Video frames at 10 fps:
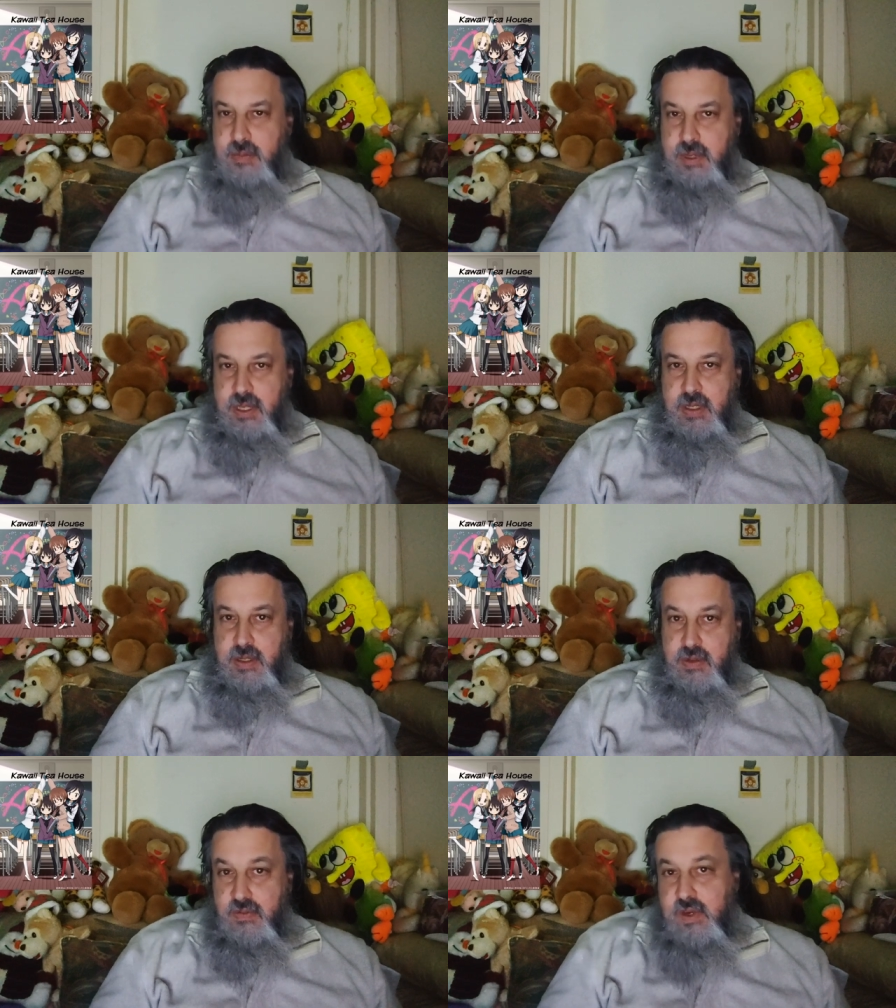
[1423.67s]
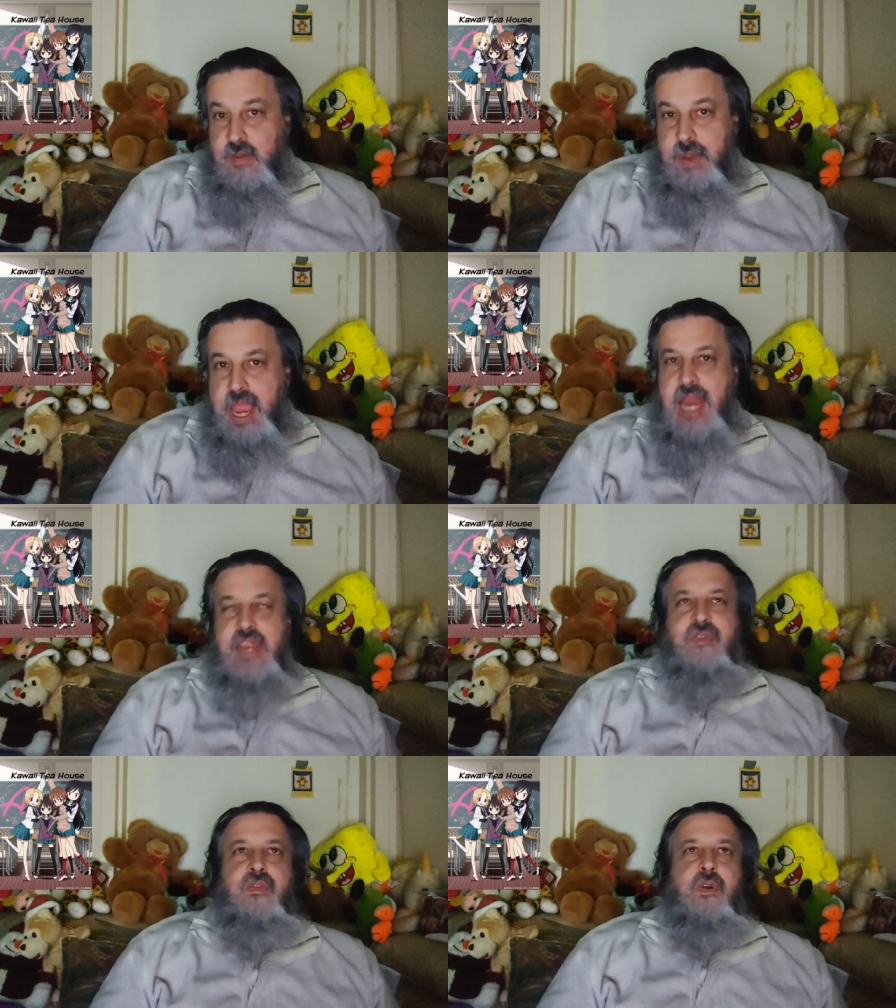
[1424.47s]
the, in sort of in the
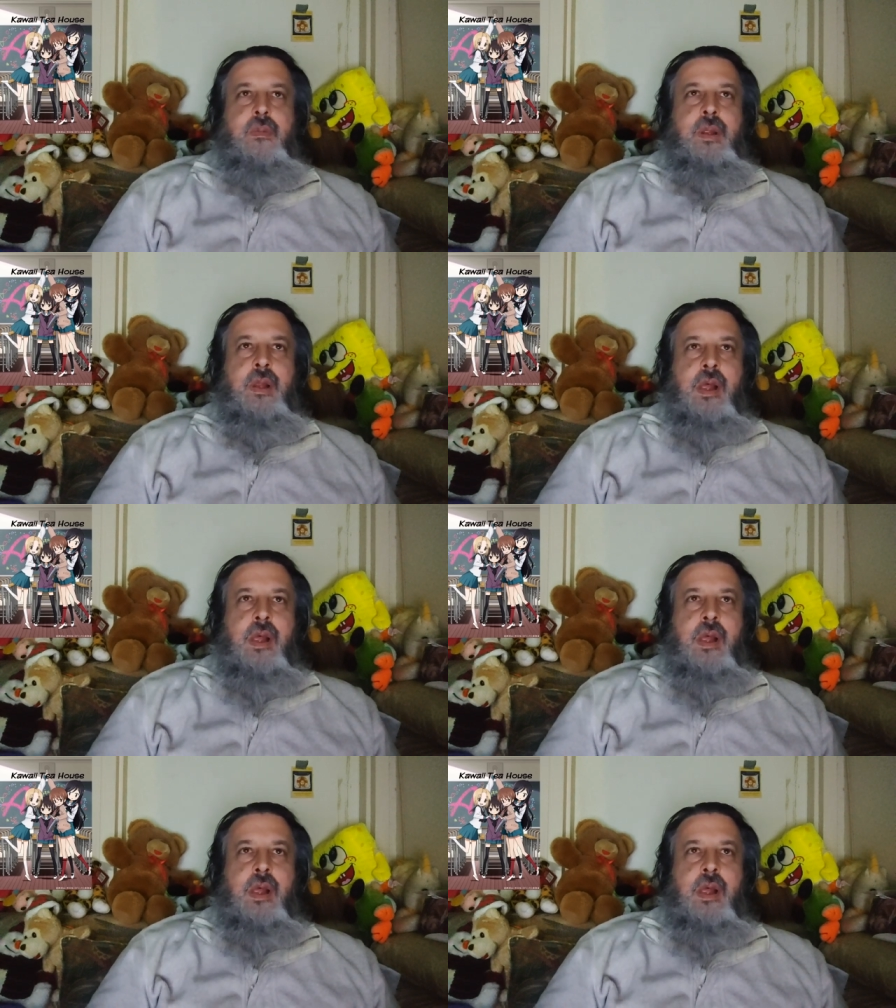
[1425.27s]
patty form,